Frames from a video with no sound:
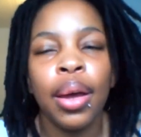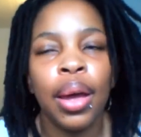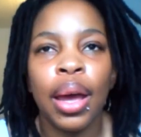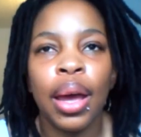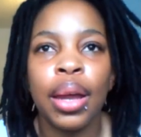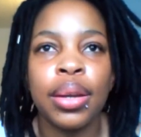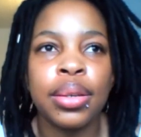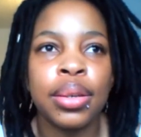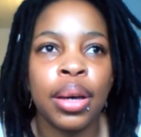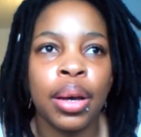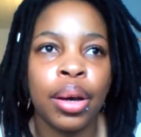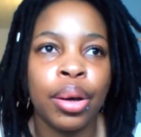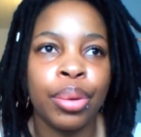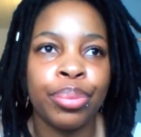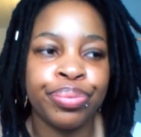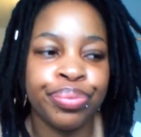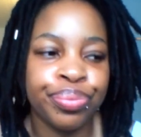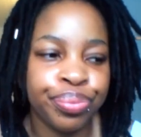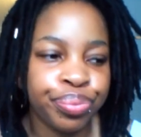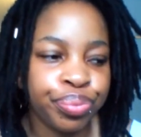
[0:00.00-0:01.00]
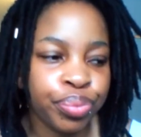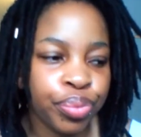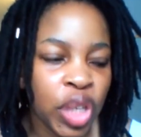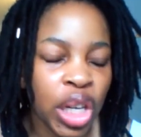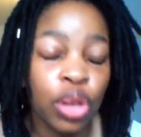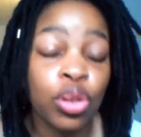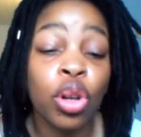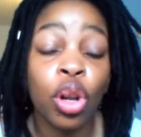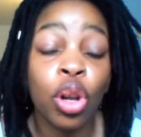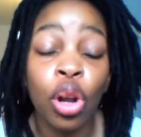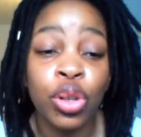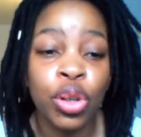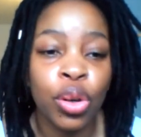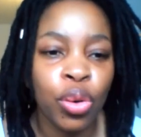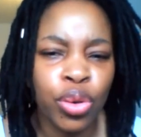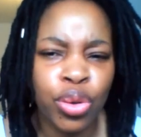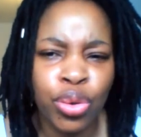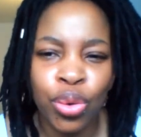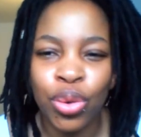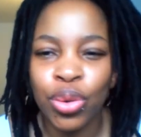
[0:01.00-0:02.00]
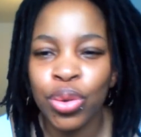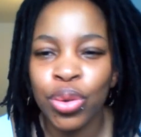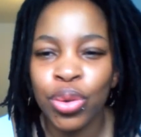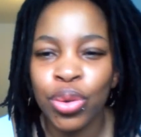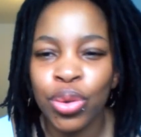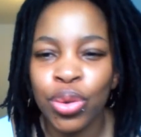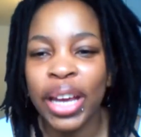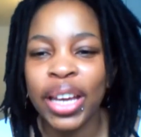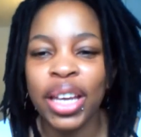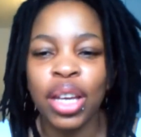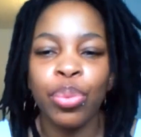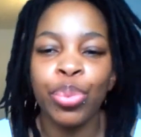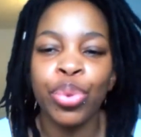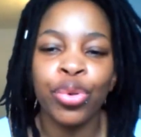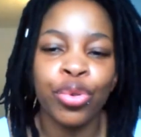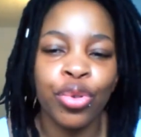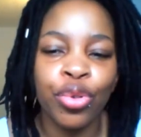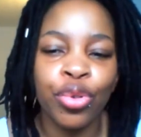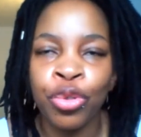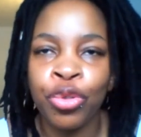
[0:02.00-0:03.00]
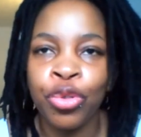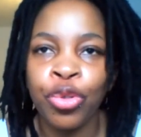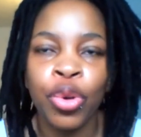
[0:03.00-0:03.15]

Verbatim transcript: and um, technological tools to like improve